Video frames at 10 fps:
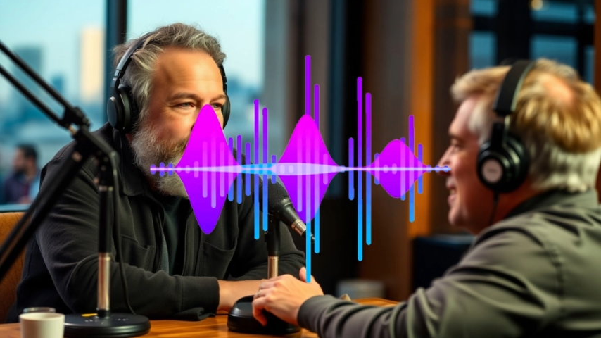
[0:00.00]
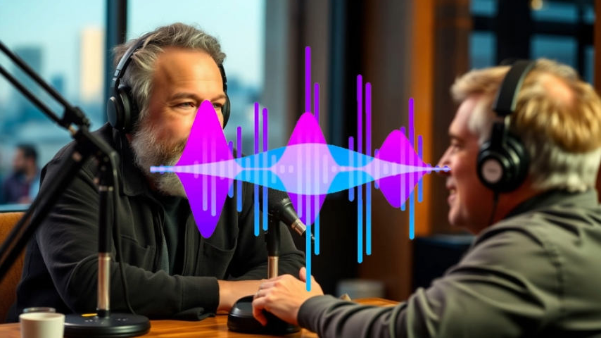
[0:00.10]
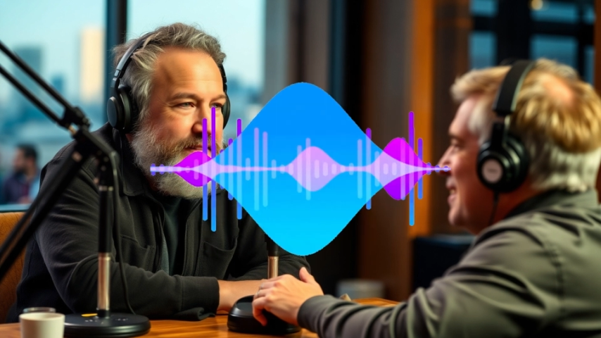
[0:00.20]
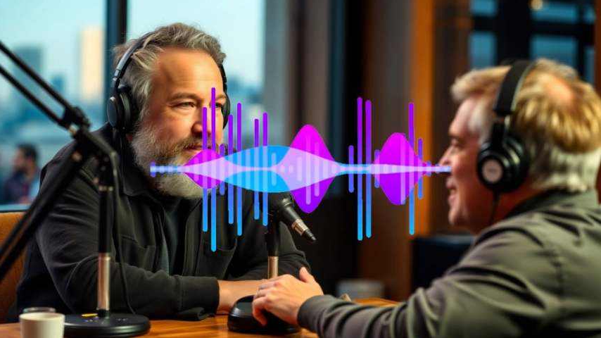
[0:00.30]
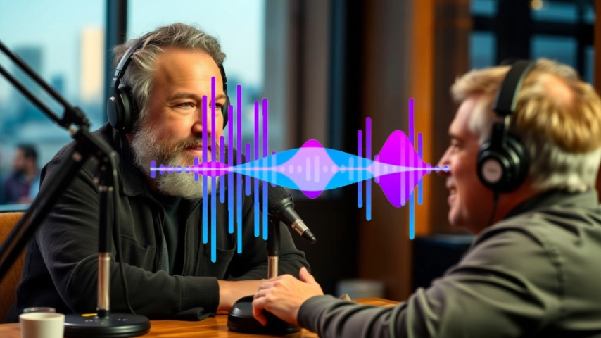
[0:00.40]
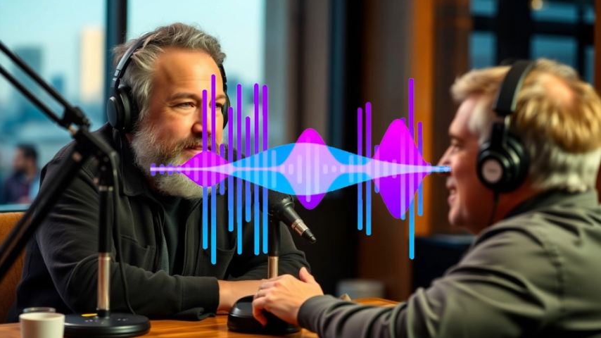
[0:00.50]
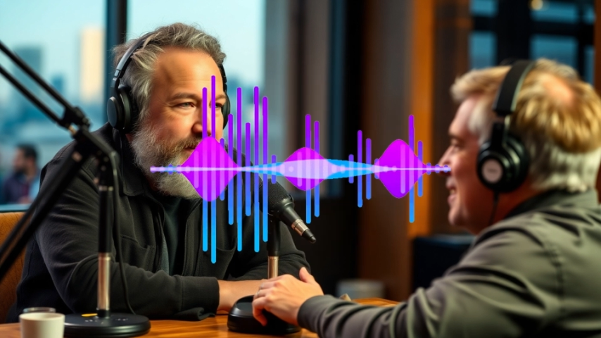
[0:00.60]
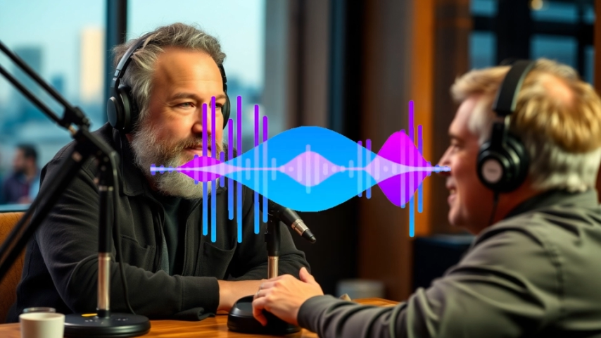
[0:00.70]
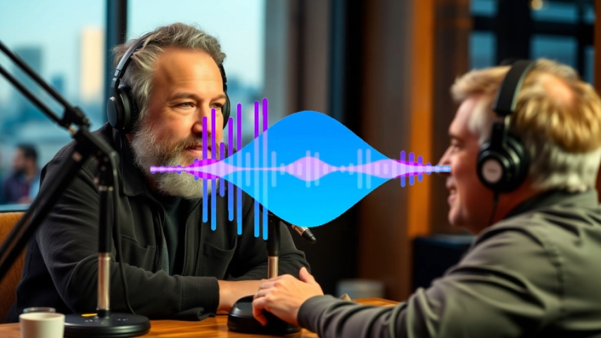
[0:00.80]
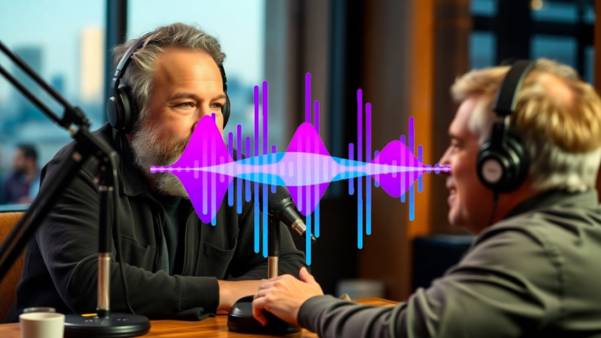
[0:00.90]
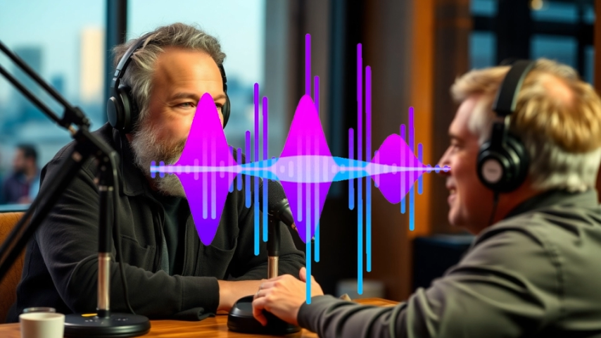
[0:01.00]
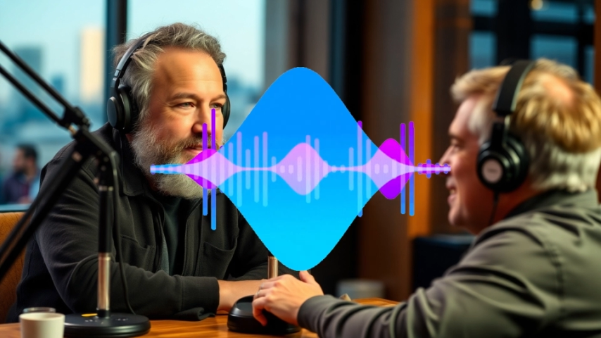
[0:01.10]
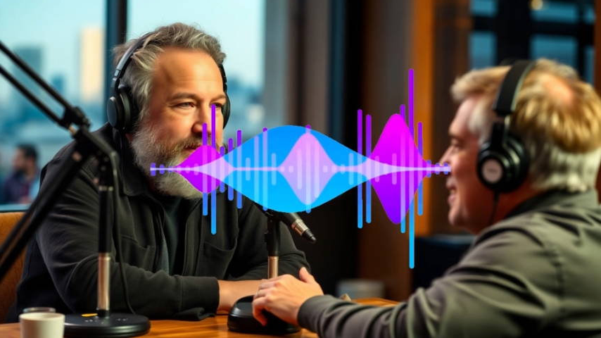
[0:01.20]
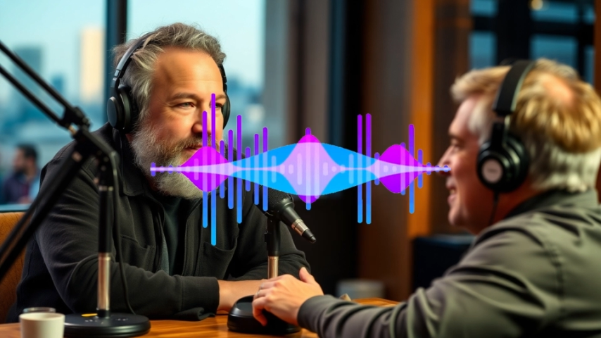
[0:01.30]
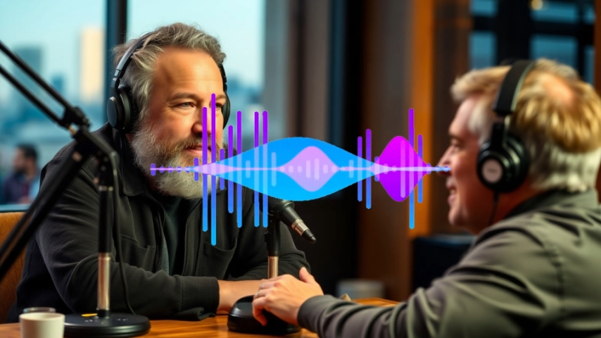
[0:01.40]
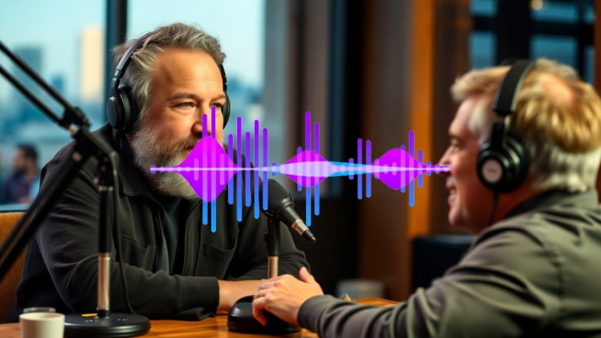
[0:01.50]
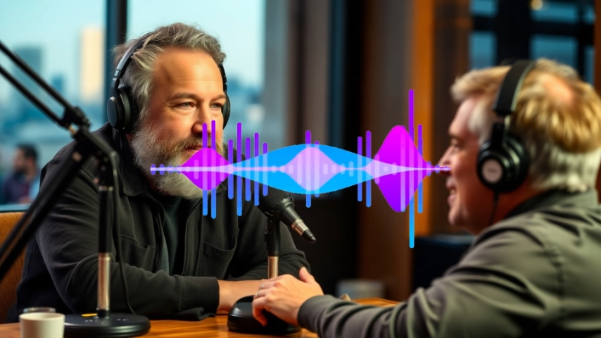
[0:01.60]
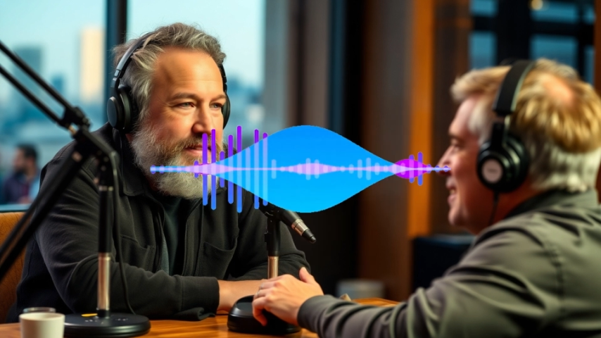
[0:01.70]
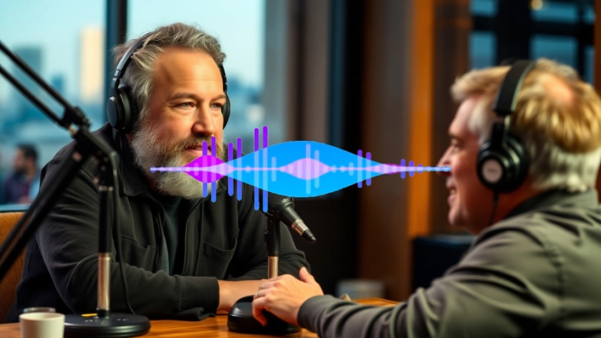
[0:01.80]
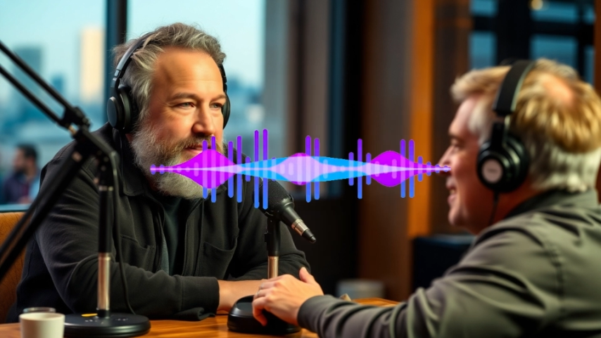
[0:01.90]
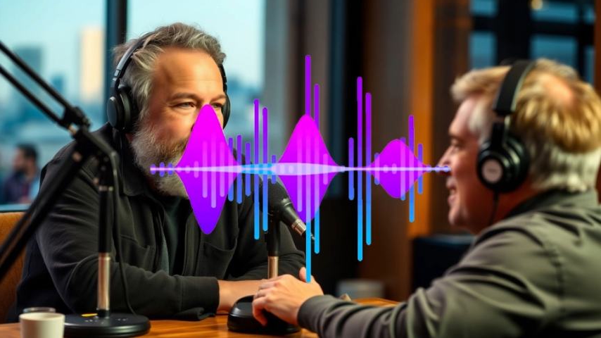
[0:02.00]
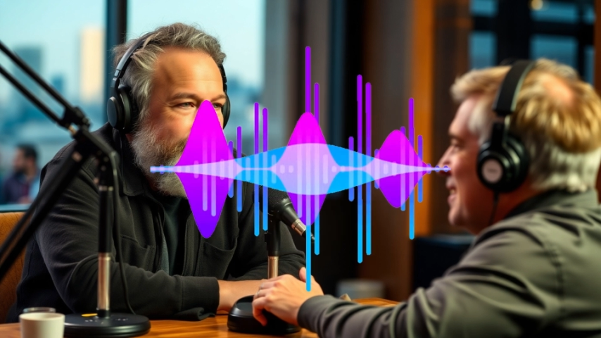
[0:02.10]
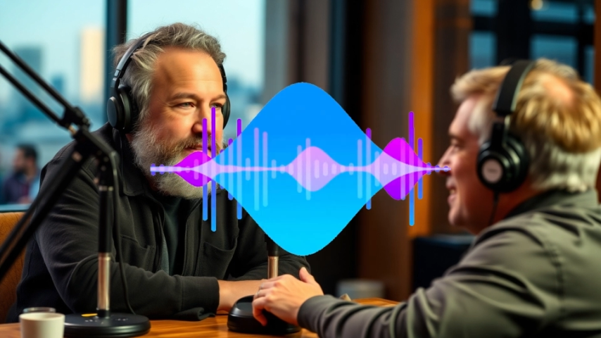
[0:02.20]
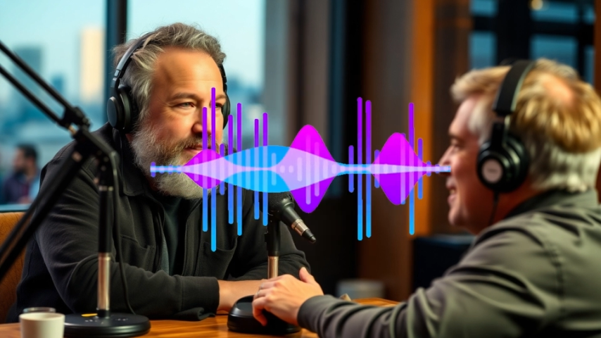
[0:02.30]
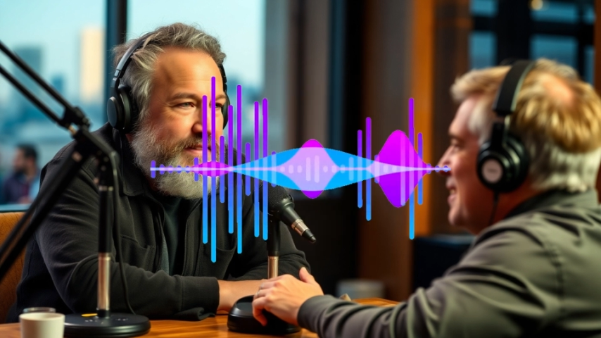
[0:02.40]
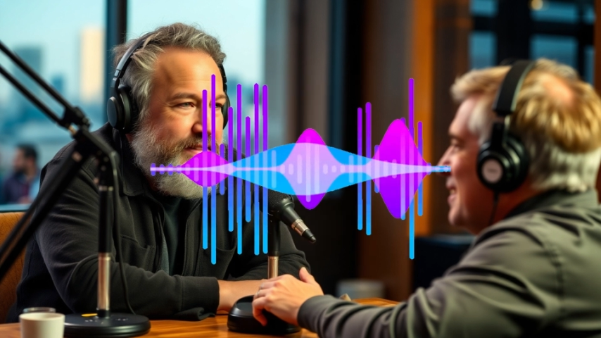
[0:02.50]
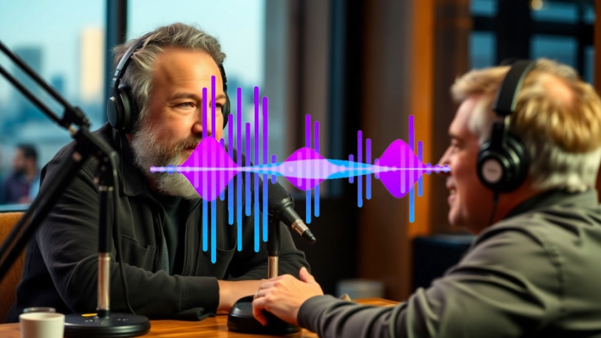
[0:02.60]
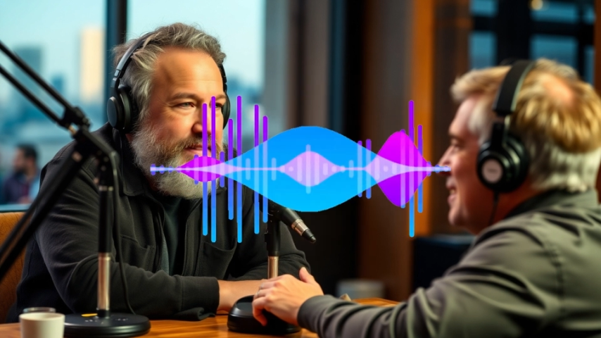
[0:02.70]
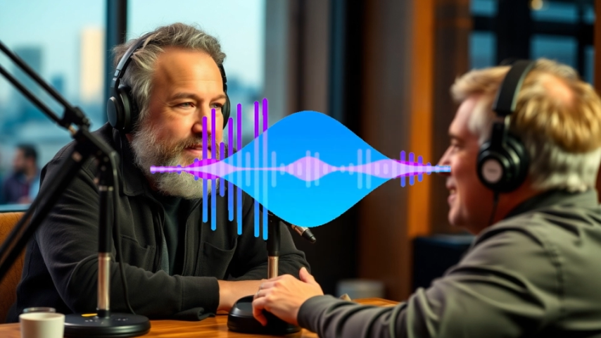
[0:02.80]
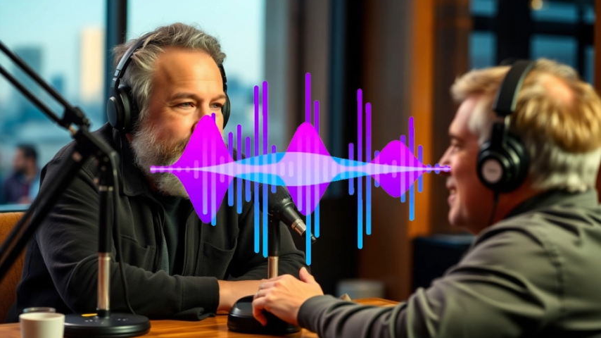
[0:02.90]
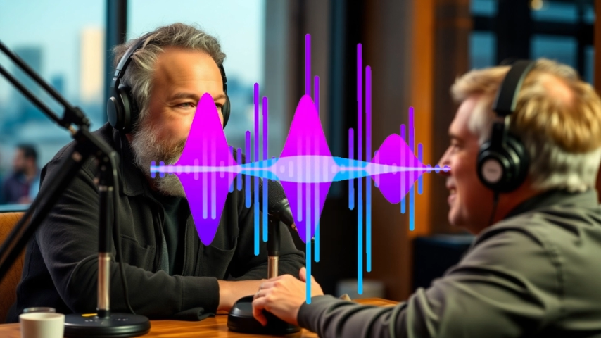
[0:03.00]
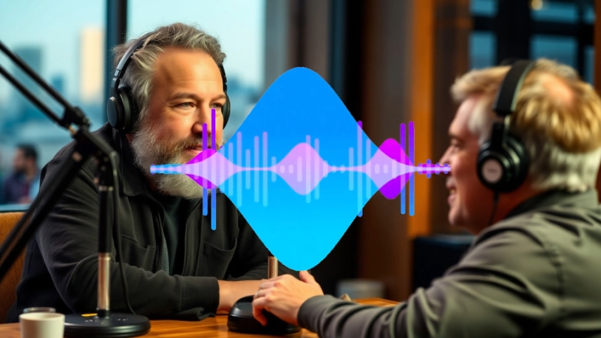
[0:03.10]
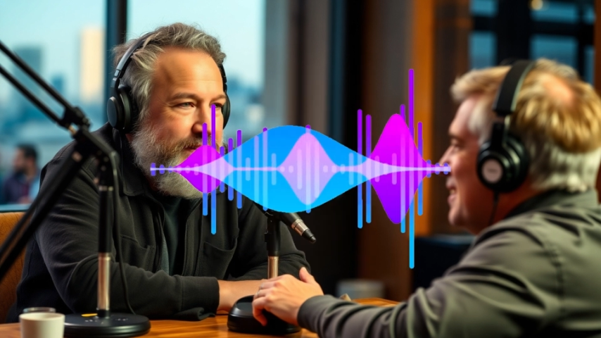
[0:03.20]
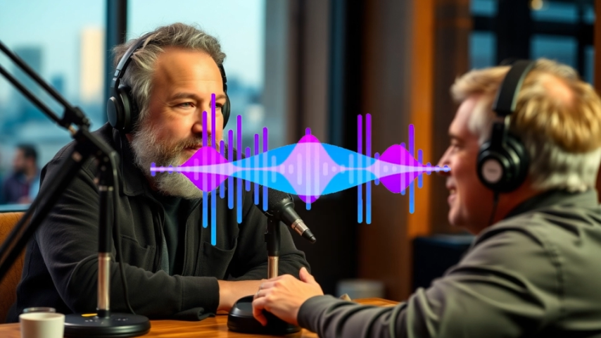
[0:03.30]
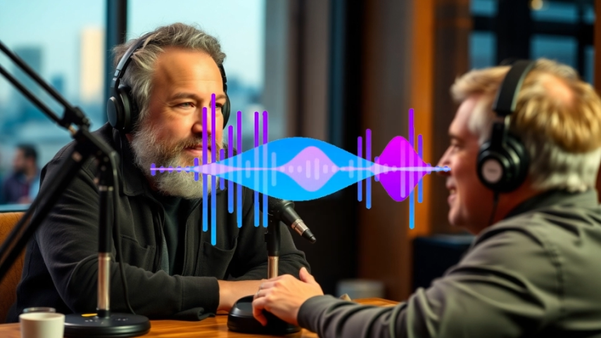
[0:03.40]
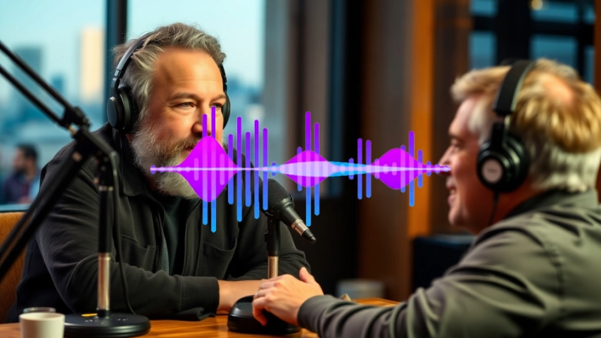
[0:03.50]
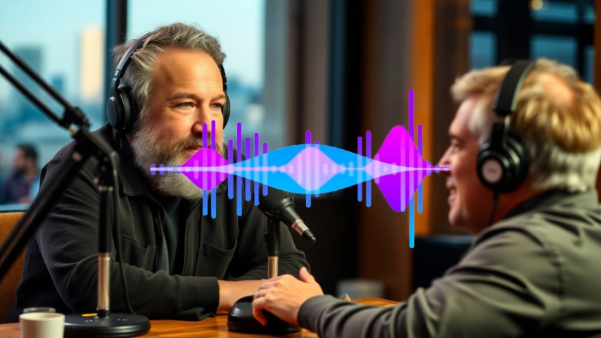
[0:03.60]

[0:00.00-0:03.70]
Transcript: shortcomings and like attacking them, right?